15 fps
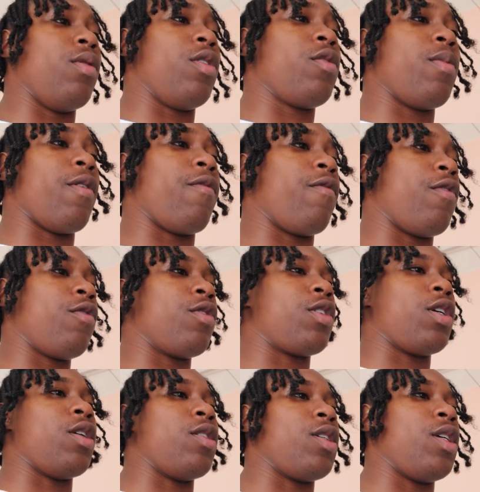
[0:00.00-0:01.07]
No, this is my first
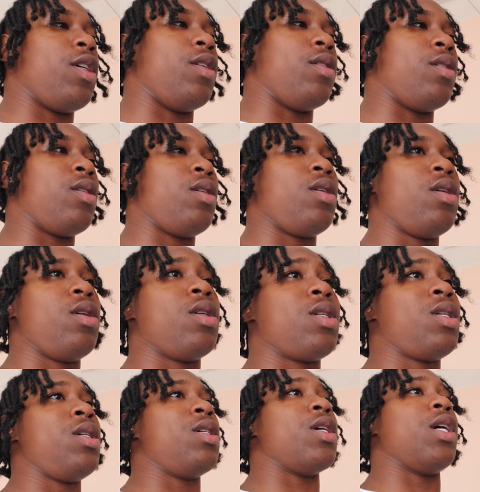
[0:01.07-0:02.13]
time taking
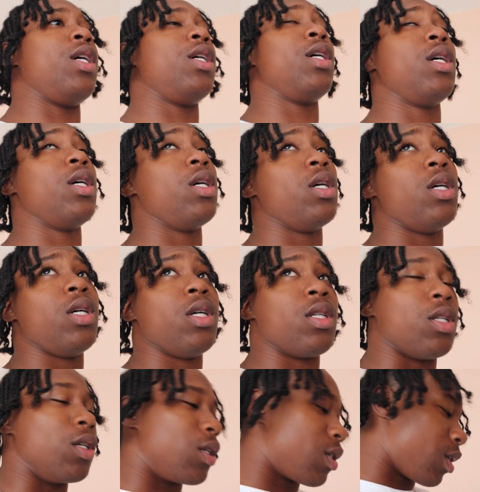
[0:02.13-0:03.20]

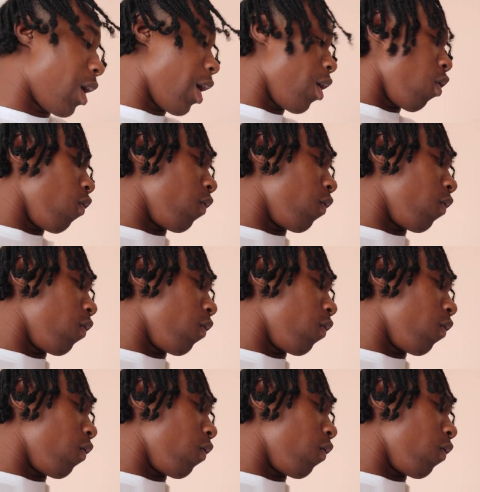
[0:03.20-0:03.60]
CJ to stay